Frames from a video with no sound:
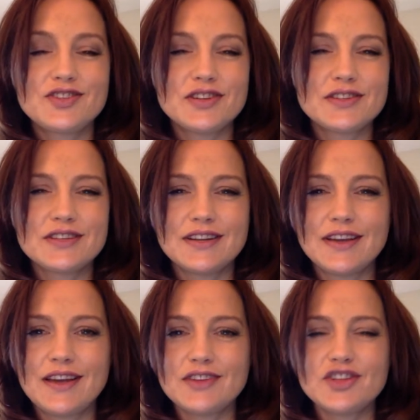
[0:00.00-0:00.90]
just in
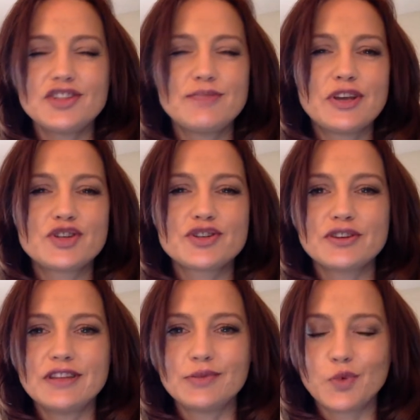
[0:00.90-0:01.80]
case, just to make
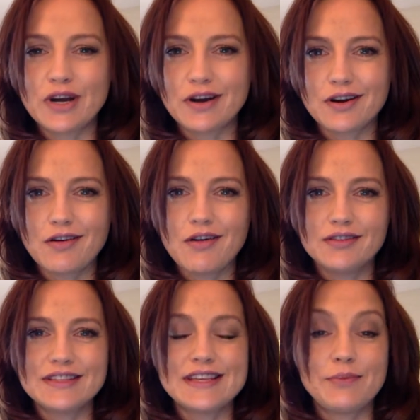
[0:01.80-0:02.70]
sure that we are
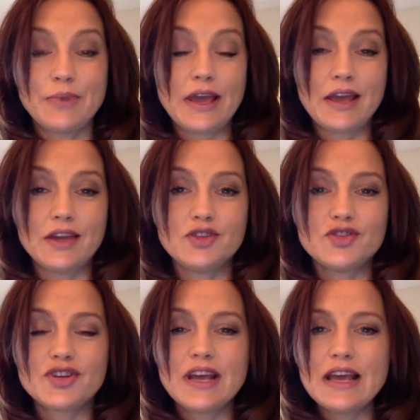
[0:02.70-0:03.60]
on the same
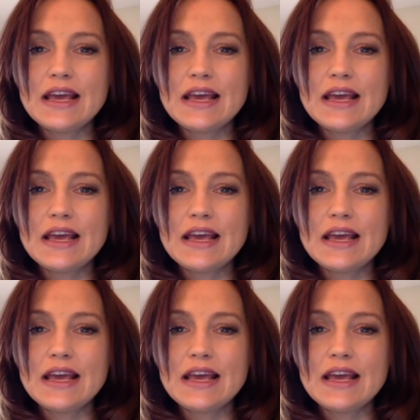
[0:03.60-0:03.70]
page.